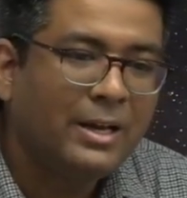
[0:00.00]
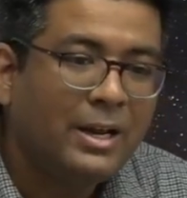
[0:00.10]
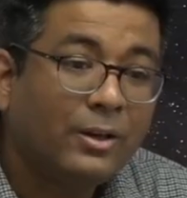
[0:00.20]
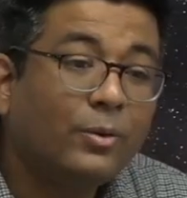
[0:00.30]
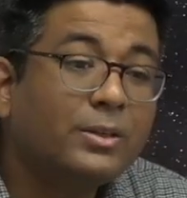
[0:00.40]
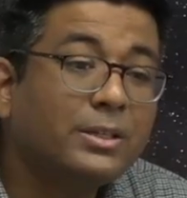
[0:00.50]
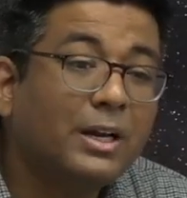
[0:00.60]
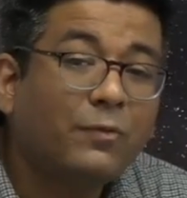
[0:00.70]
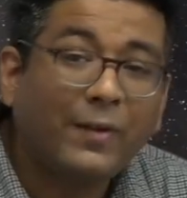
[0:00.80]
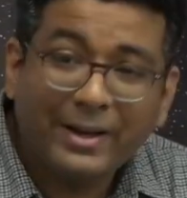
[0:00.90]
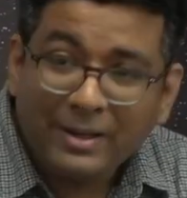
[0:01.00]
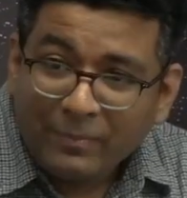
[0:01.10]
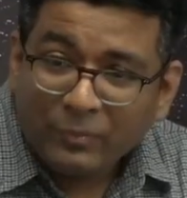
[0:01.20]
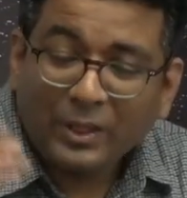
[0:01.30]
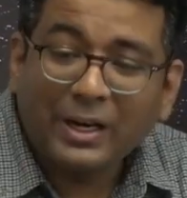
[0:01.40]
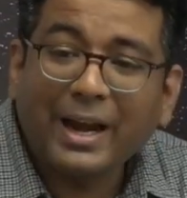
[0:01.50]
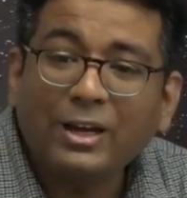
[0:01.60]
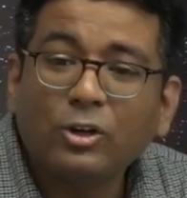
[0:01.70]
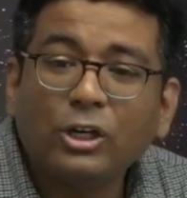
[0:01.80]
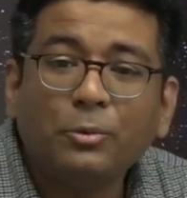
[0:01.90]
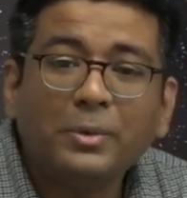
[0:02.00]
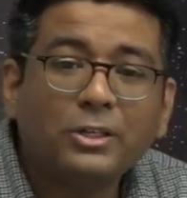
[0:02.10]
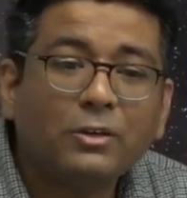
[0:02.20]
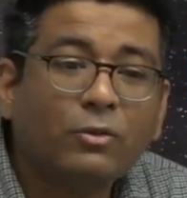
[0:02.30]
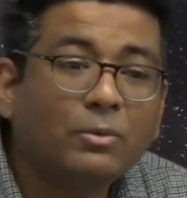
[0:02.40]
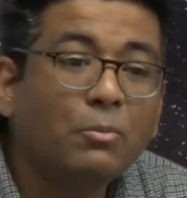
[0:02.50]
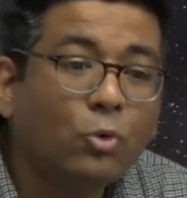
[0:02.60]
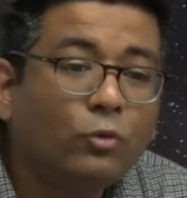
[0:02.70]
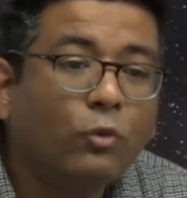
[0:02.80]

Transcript: you will still find the light or illumination from the moon falling